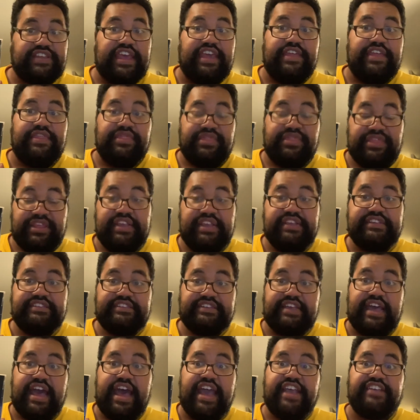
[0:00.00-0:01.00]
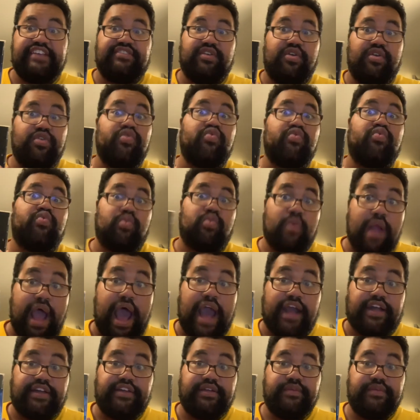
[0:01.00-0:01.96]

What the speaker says: and these guys rock.